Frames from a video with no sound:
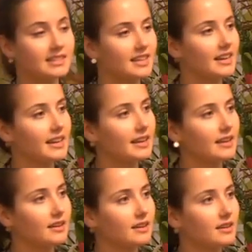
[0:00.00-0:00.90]
side
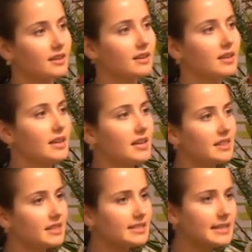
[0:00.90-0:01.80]
here,
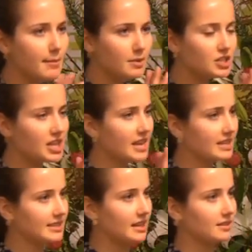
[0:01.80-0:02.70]
the damaged hair
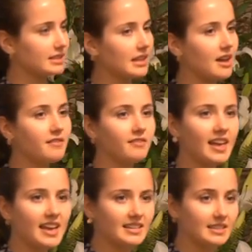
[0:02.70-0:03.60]
cells lie
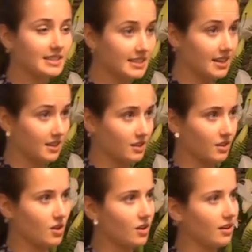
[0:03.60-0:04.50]
flat and stuck to the
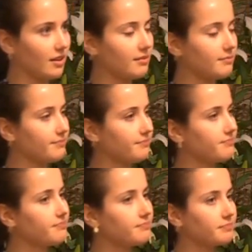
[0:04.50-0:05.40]
cochlea.
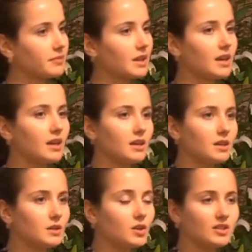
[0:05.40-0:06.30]

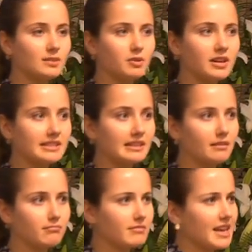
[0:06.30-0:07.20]
Not surprisingly,
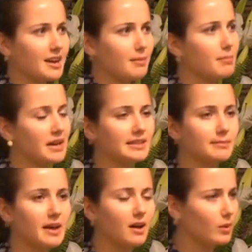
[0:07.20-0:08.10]
they can't bounce
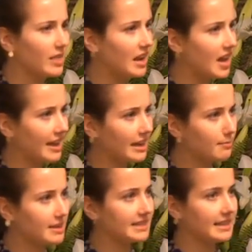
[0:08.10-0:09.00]
about when they're lying in a
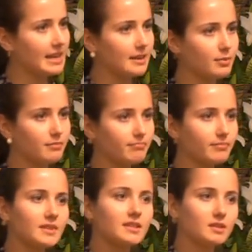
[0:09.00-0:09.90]
messy heap,
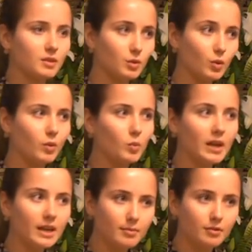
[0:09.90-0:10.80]
so nor can we
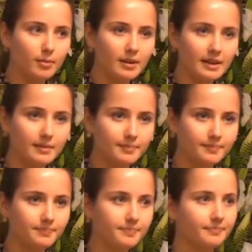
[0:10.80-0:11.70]
hear properly.
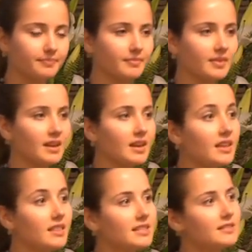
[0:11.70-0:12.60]

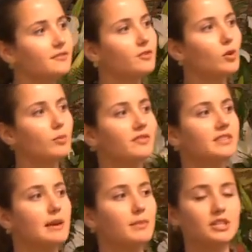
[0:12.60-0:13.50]
This form of
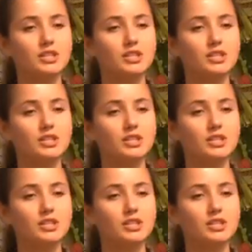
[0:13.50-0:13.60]
damage